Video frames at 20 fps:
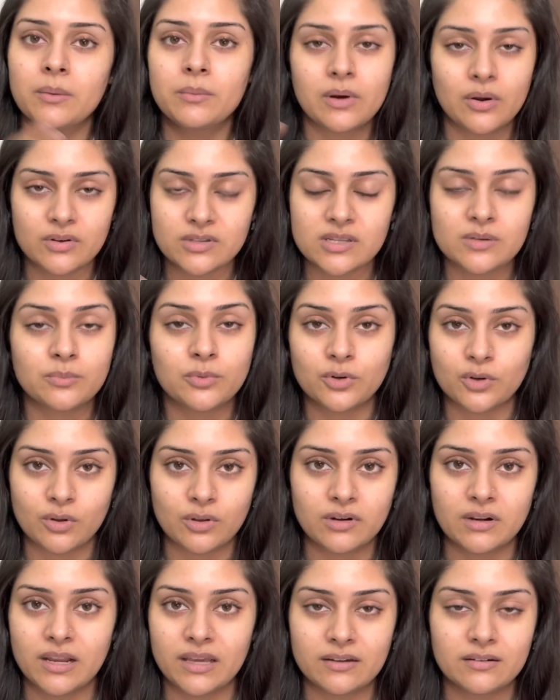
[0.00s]
brows and put
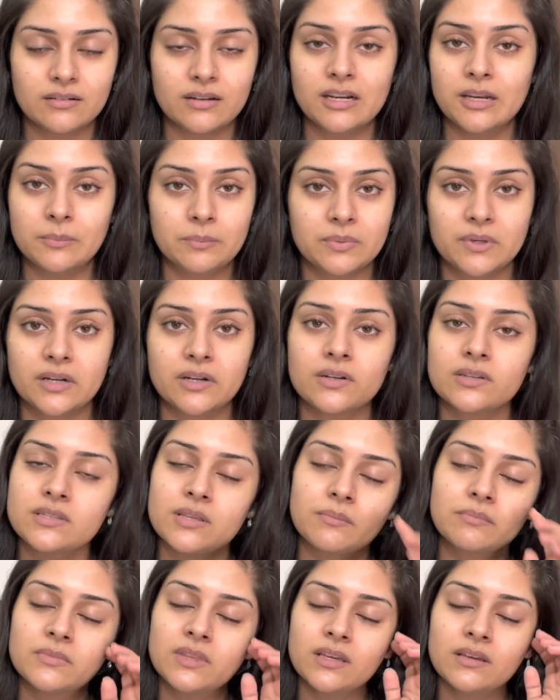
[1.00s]
on like a lip tint or
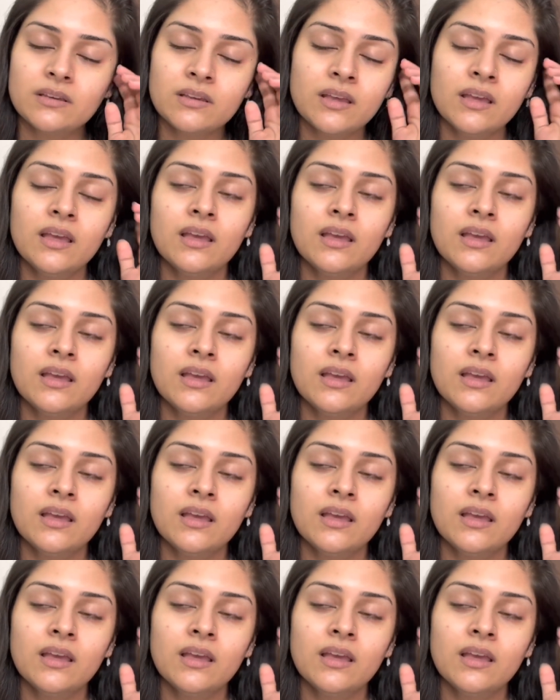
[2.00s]
something.